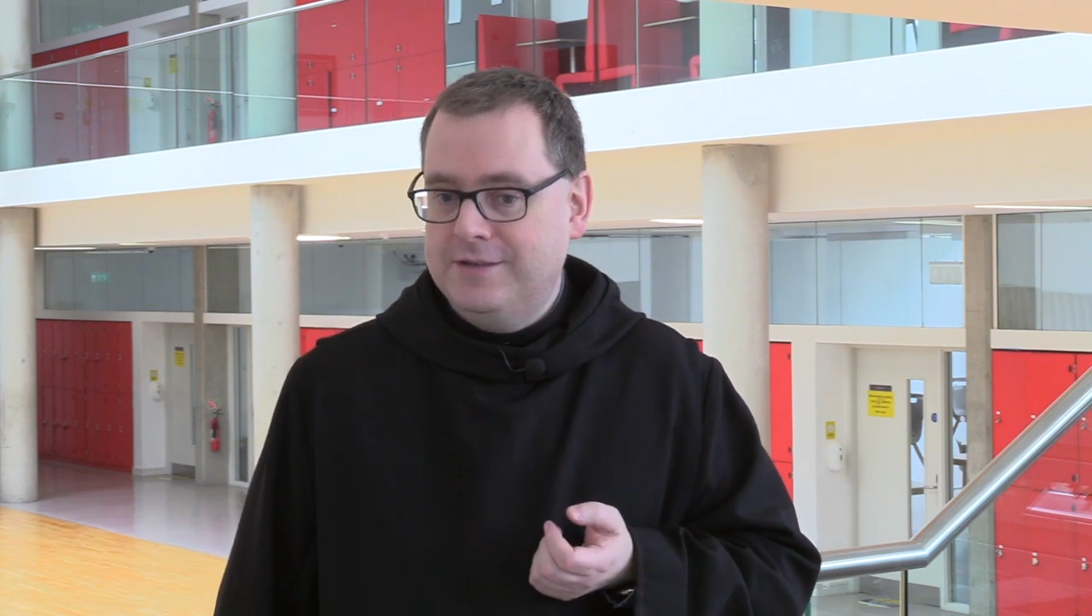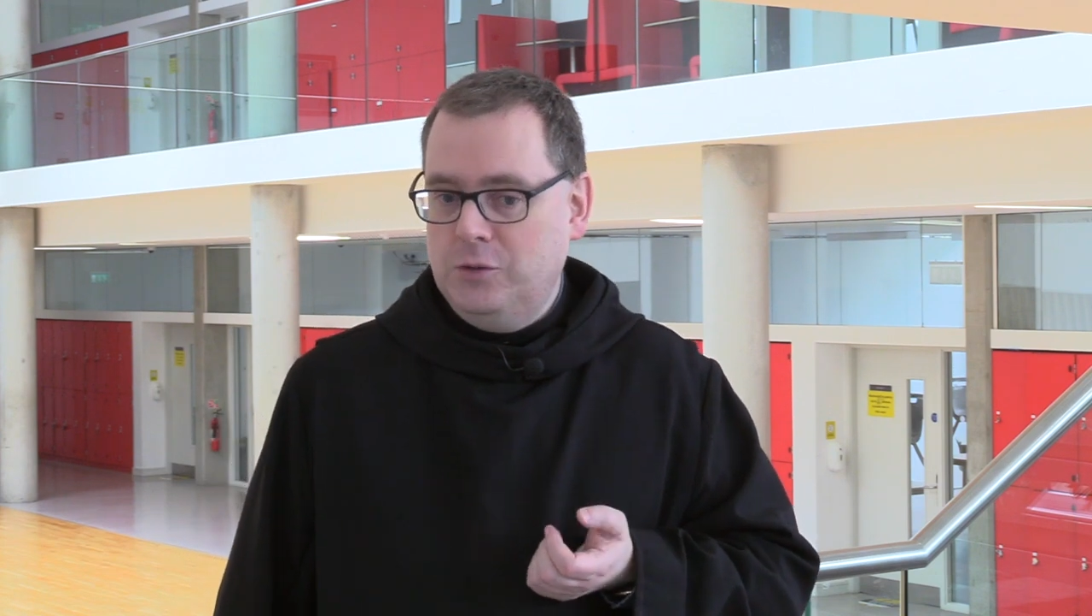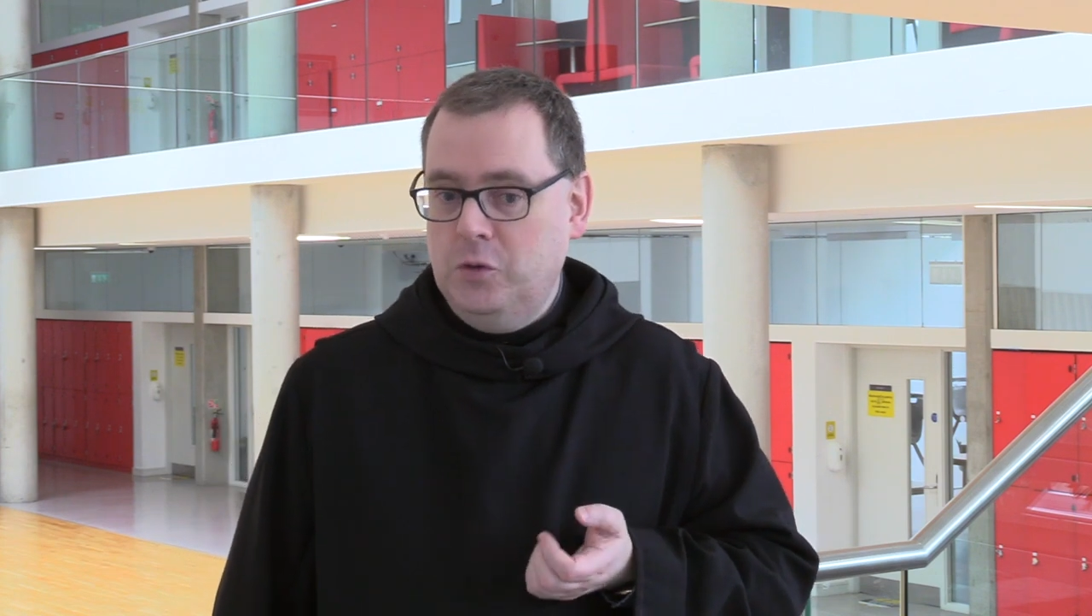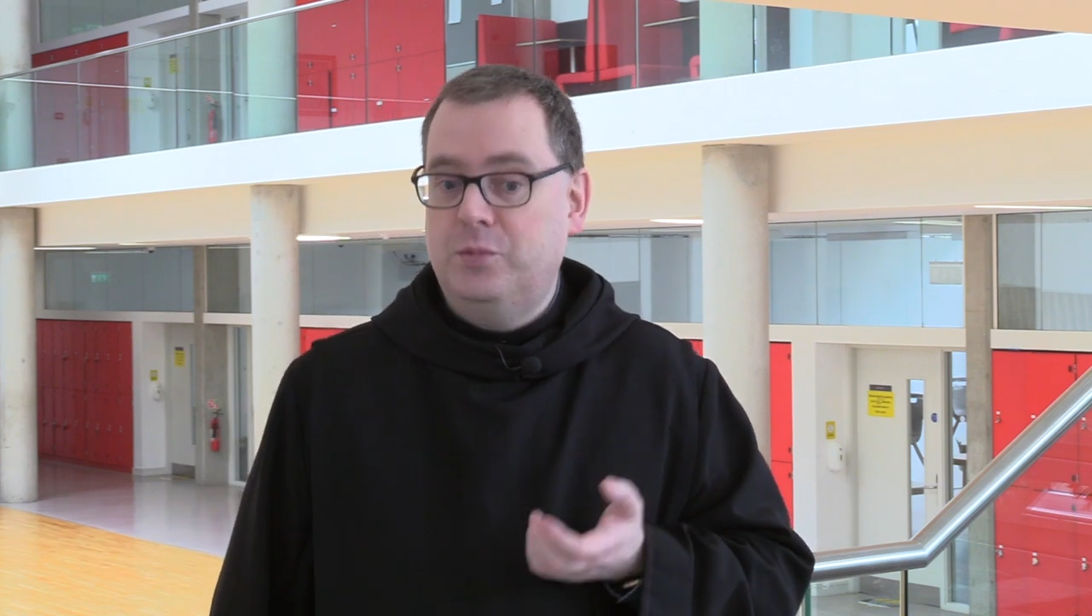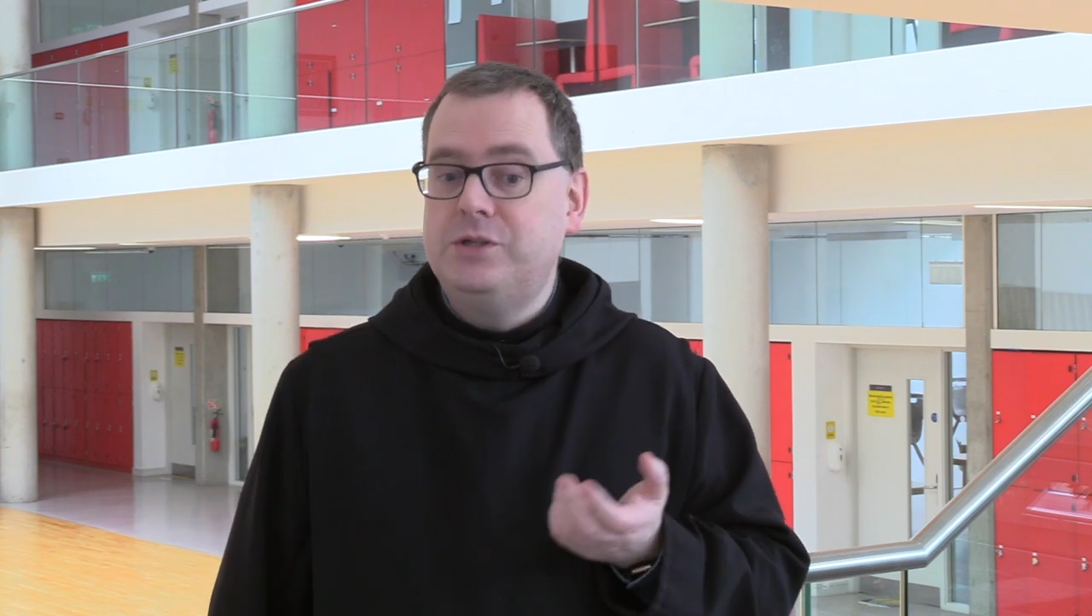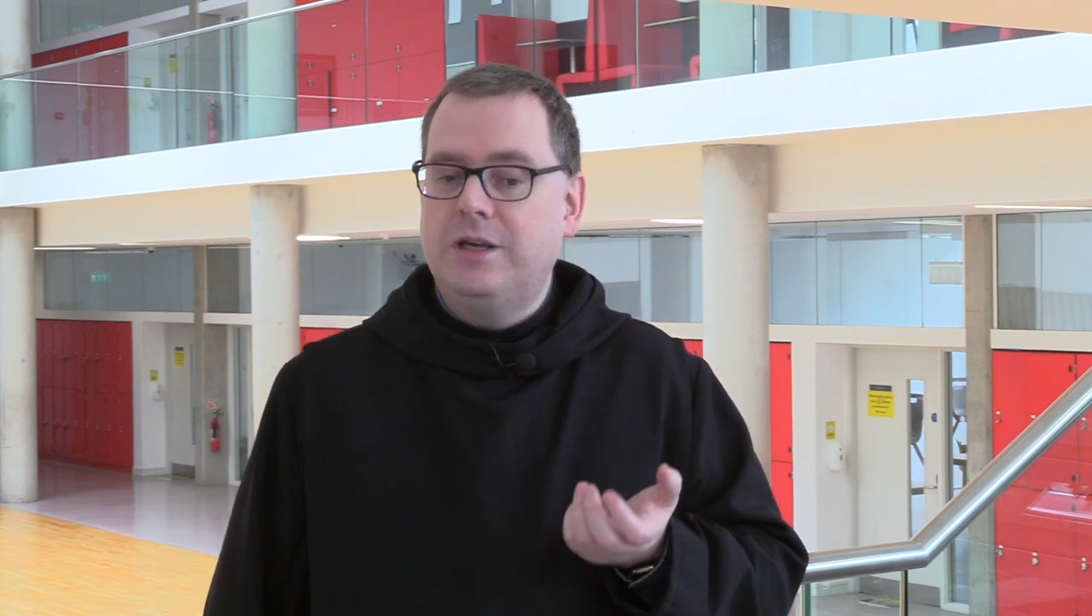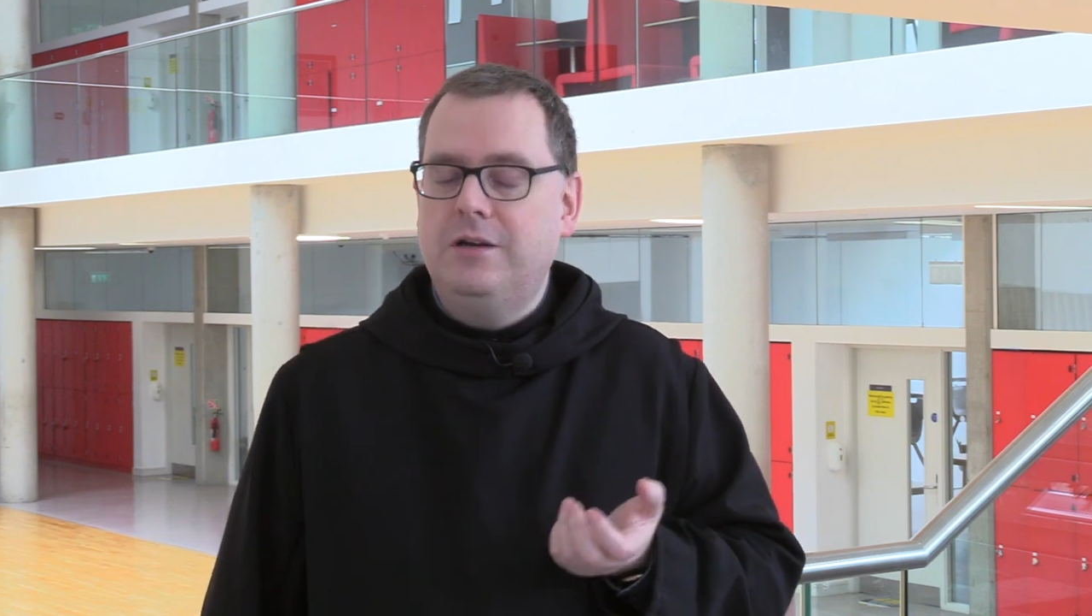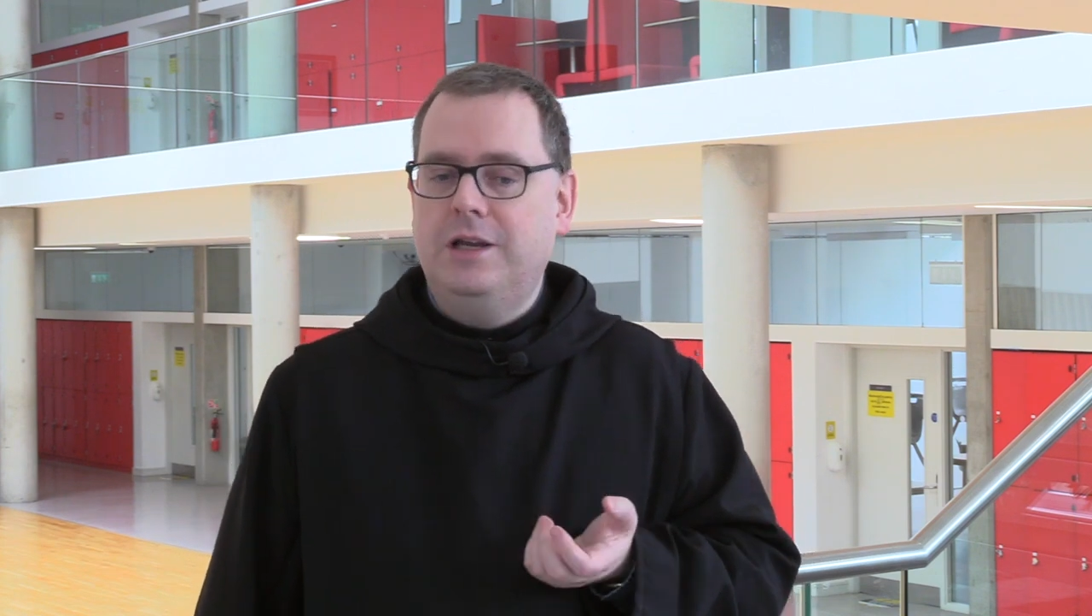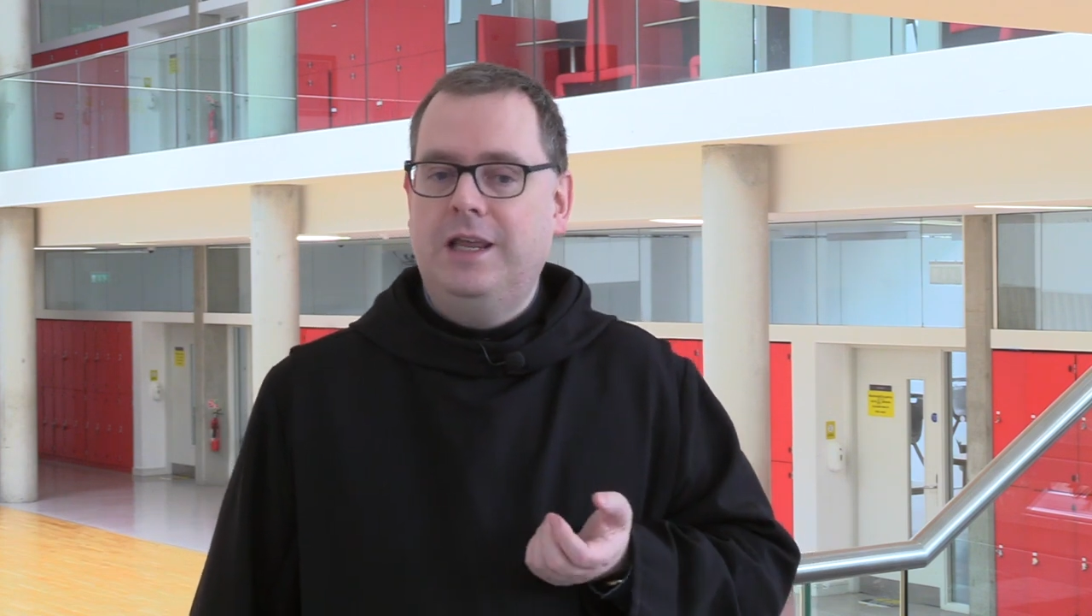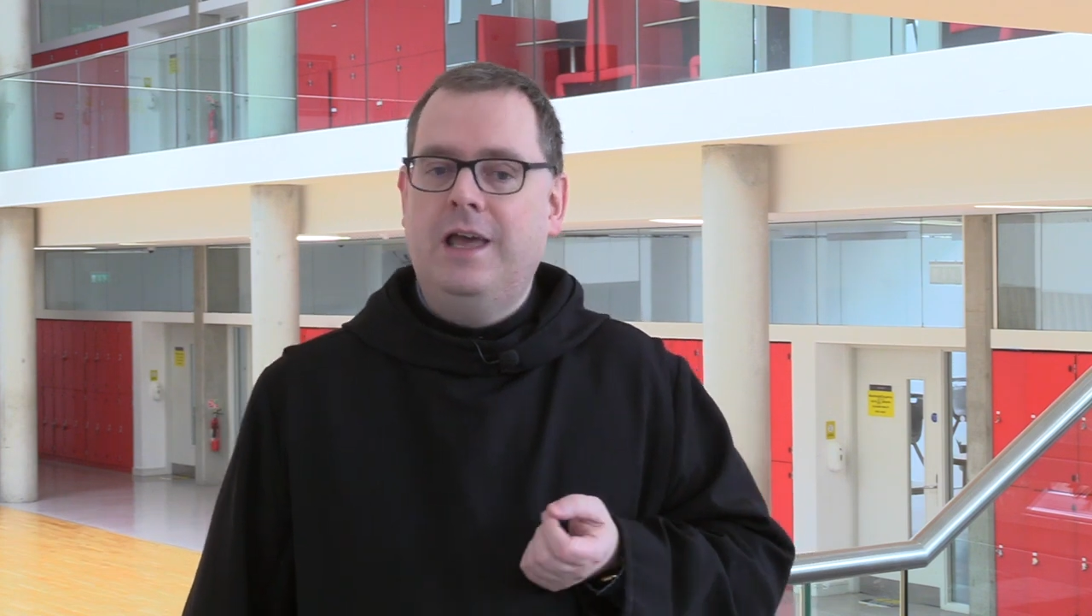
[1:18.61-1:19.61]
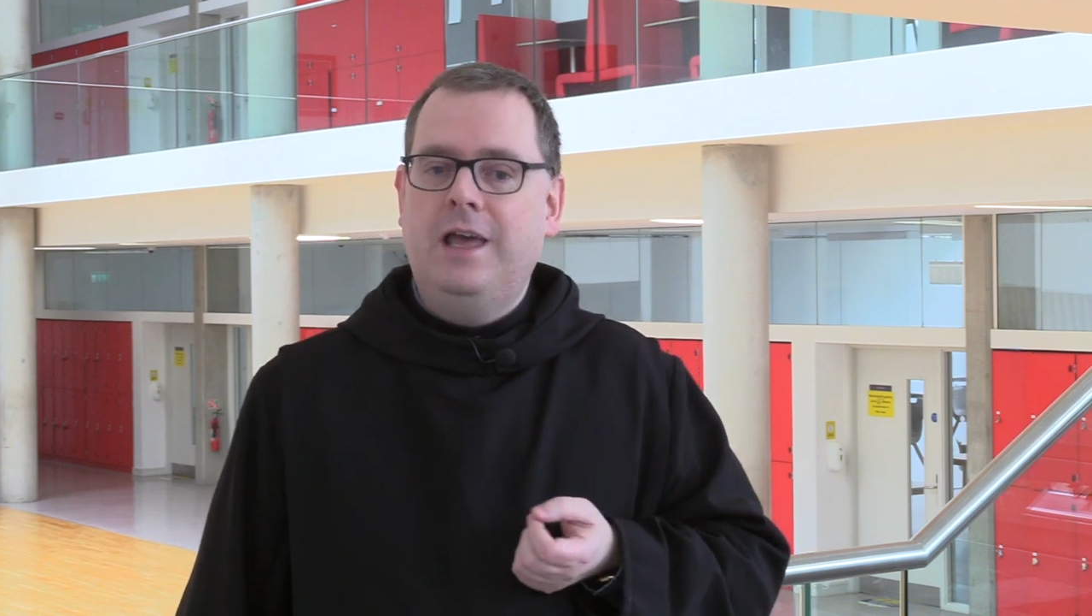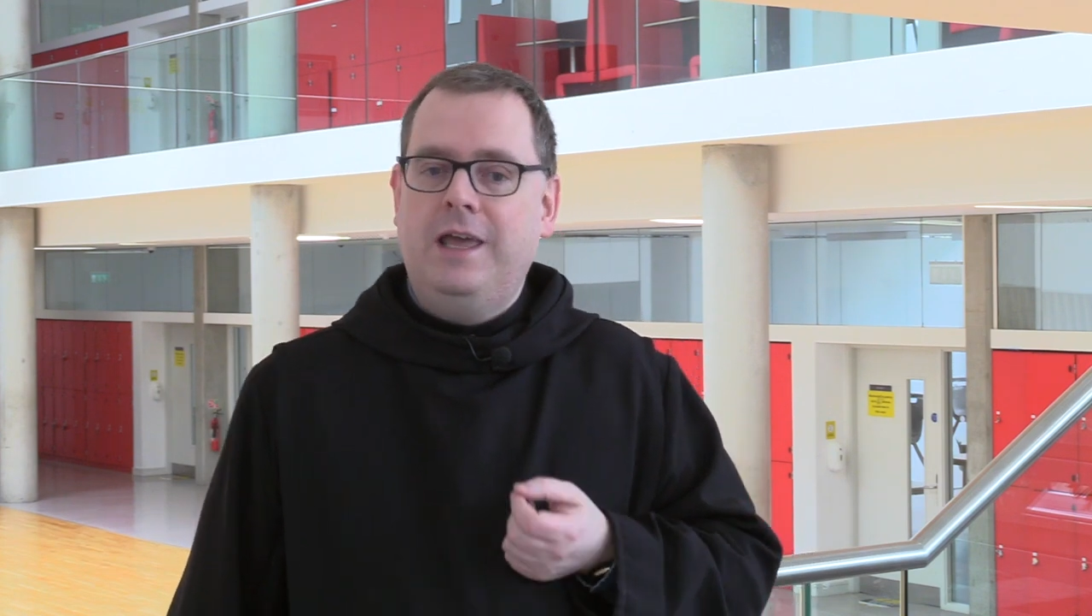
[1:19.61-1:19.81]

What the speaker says: school, particularly